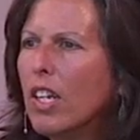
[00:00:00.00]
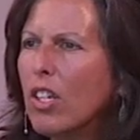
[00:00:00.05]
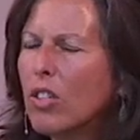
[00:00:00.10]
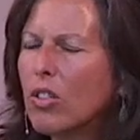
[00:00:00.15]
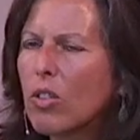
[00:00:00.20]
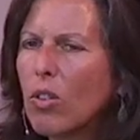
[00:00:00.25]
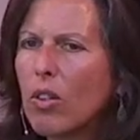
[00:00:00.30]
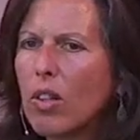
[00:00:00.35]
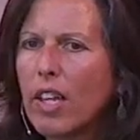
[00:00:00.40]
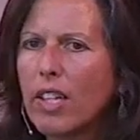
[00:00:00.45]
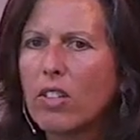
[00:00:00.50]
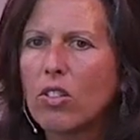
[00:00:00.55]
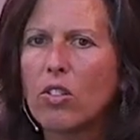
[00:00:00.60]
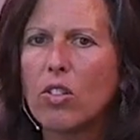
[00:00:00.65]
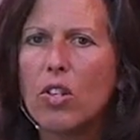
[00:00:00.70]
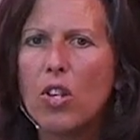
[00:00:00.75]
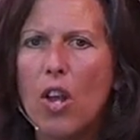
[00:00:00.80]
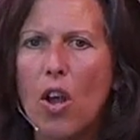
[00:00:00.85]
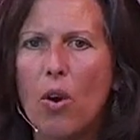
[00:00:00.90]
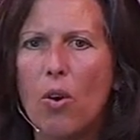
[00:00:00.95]
So let's
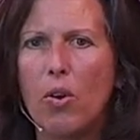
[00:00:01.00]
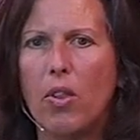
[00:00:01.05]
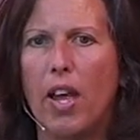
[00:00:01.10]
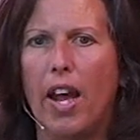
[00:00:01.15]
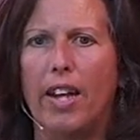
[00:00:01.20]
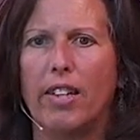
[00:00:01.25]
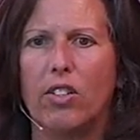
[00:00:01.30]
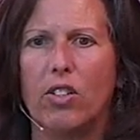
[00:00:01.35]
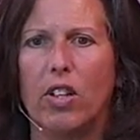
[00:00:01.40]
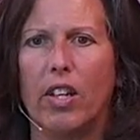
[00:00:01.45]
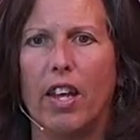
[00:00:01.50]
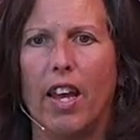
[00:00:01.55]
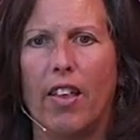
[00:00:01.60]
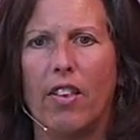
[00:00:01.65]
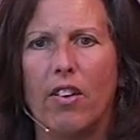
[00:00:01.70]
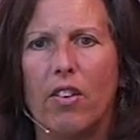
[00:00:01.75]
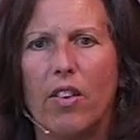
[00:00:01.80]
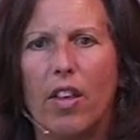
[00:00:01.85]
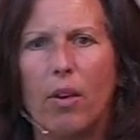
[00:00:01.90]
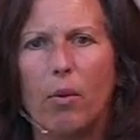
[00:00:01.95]
know that
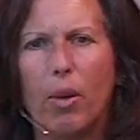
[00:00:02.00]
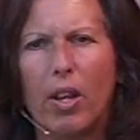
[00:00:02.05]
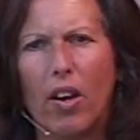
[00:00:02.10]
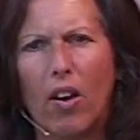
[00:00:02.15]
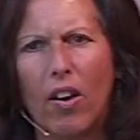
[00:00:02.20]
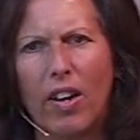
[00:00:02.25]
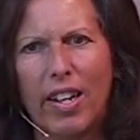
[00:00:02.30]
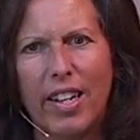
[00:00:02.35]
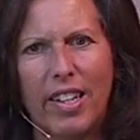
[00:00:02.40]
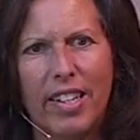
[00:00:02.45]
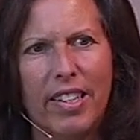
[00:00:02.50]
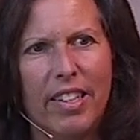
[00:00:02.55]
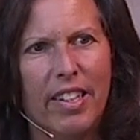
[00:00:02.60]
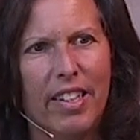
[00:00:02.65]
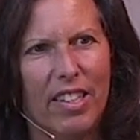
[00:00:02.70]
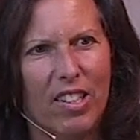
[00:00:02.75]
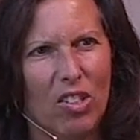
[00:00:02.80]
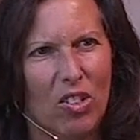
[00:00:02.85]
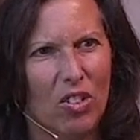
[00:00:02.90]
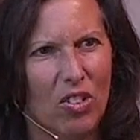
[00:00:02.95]
together, that we are in
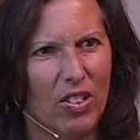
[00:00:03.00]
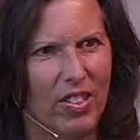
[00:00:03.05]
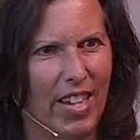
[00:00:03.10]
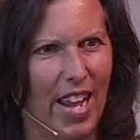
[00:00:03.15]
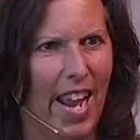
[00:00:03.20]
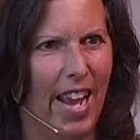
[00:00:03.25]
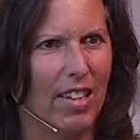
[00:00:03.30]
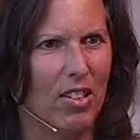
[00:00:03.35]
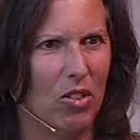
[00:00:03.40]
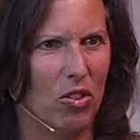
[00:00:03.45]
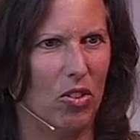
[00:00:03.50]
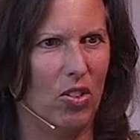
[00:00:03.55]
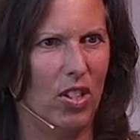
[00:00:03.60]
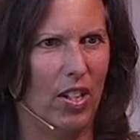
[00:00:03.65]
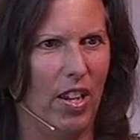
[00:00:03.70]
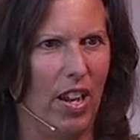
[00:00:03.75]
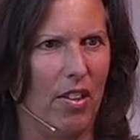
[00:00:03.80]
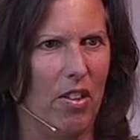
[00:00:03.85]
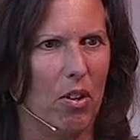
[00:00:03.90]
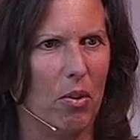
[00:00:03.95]
this dance
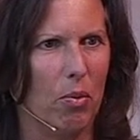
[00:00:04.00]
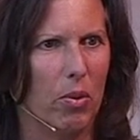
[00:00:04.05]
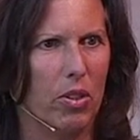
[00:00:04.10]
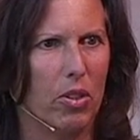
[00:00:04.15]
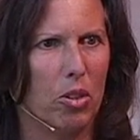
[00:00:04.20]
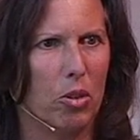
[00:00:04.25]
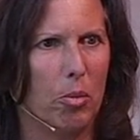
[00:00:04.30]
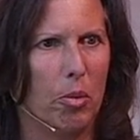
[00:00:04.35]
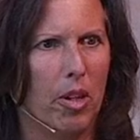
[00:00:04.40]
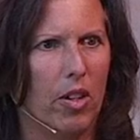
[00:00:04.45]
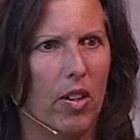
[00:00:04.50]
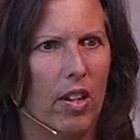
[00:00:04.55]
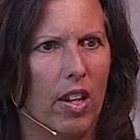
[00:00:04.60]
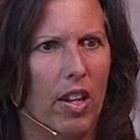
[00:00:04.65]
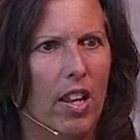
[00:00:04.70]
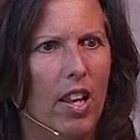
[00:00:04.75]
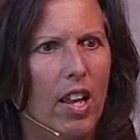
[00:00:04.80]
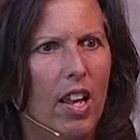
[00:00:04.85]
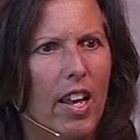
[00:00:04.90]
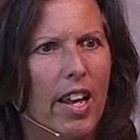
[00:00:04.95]
together with
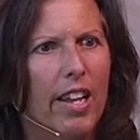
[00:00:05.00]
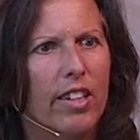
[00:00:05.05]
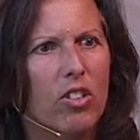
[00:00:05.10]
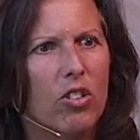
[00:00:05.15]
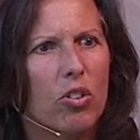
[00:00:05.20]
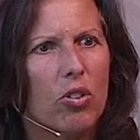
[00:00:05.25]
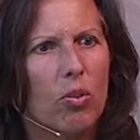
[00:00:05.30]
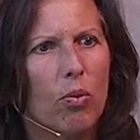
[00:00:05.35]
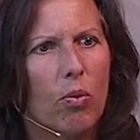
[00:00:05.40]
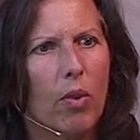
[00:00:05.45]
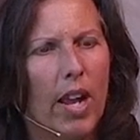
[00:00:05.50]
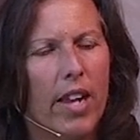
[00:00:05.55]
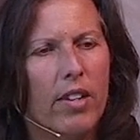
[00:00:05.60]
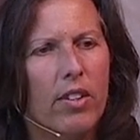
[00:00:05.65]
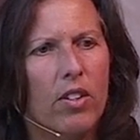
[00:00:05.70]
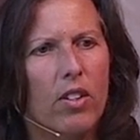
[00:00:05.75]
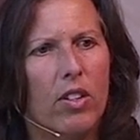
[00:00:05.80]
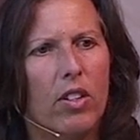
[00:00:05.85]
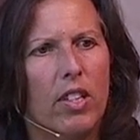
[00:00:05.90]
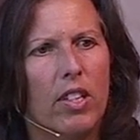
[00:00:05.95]
Spirit and
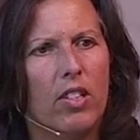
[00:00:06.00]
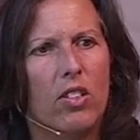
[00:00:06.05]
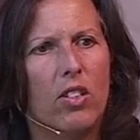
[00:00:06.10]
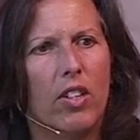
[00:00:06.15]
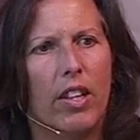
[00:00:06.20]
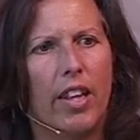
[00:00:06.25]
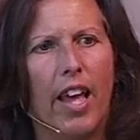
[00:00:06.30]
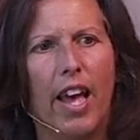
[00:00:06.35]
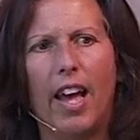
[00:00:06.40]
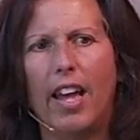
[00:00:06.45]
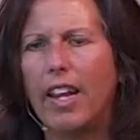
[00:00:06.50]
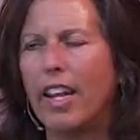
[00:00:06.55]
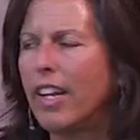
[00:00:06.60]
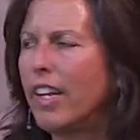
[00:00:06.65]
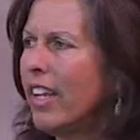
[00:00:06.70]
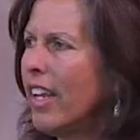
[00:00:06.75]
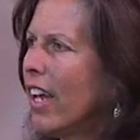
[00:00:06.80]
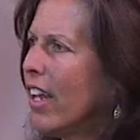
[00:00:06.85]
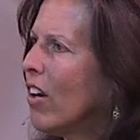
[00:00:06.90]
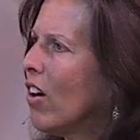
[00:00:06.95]
surrender into that,
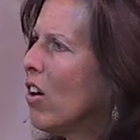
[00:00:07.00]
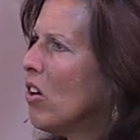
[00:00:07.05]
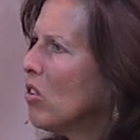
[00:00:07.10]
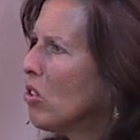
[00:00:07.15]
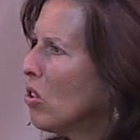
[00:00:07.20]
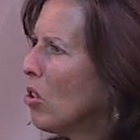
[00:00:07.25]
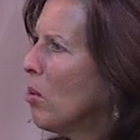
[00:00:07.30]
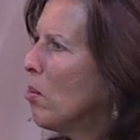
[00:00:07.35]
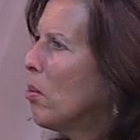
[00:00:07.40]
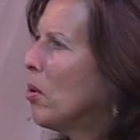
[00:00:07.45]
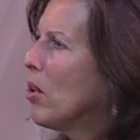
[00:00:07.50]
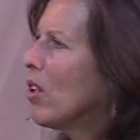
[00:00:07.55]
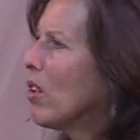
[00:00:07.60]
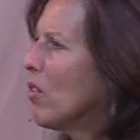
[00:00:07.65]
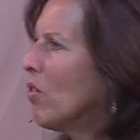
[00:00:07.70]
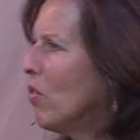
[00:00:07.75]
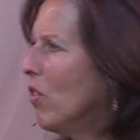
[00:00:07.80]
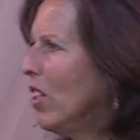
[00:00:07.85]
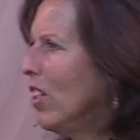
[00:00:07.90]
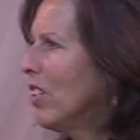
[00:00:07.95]
and yet also put
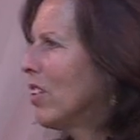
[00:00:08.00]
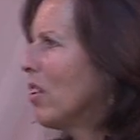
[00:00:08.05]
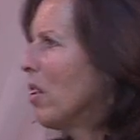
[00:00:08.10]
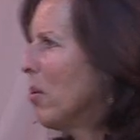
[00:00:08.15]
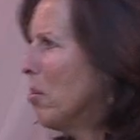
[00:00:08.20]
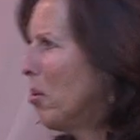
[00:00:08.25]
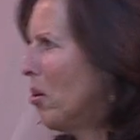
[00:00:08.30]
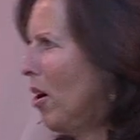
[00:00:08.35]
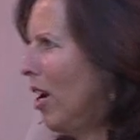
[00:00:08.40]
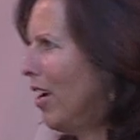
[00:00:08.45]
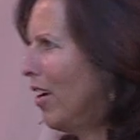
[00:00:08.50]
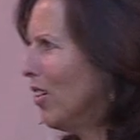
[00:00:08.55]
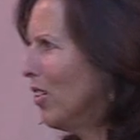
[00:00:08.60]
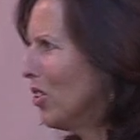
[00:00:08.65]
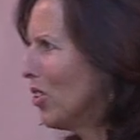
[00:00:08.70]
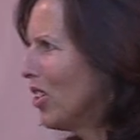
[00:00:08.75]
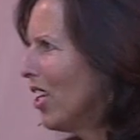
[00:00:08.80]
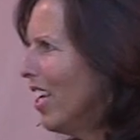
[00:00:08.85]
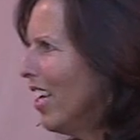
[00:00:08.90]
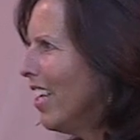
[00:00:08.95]
the feet to the
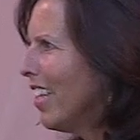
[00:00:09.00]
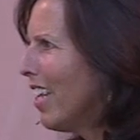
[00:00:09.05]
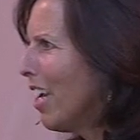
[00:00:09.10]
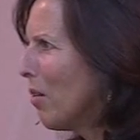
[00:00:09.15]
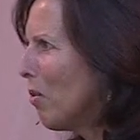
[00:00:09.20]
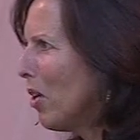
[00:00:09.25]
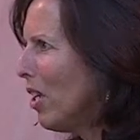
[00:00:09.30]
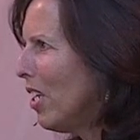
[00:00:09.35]
prayers that